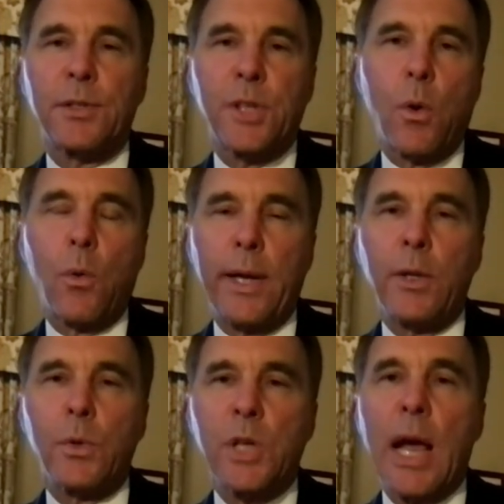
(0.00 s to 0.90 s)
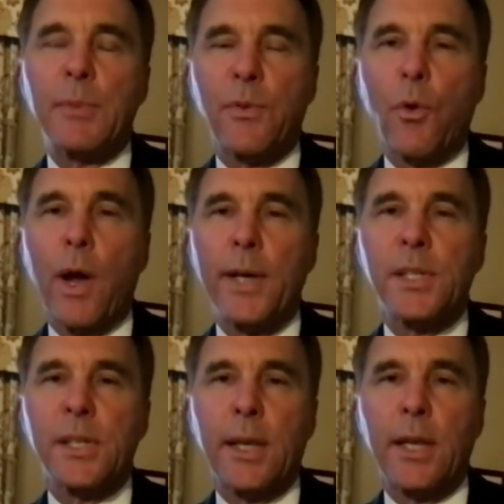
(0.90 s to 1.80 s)
So in those times of
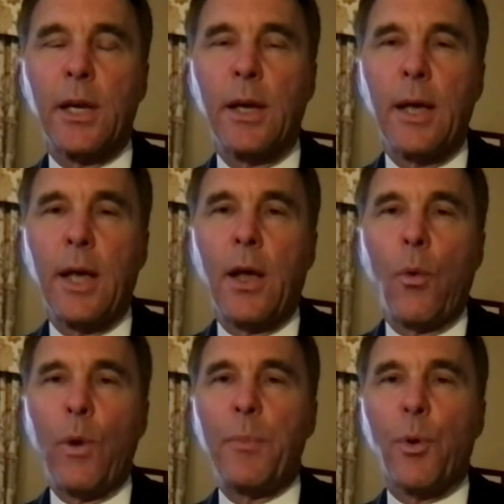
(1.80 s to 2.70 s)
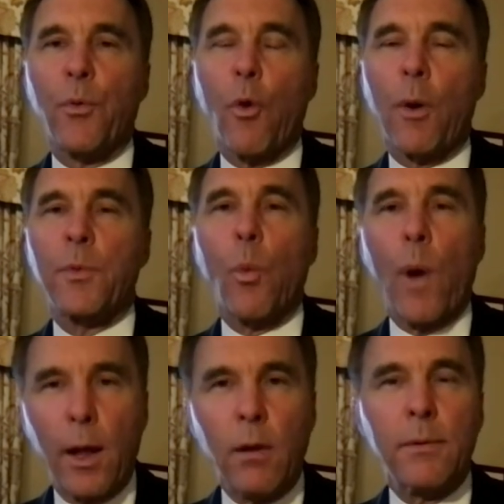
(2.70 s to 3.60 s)
crisis, I think we performed
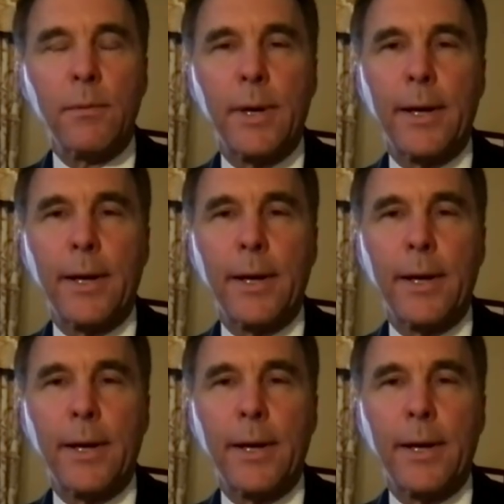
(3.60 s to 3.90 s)
well,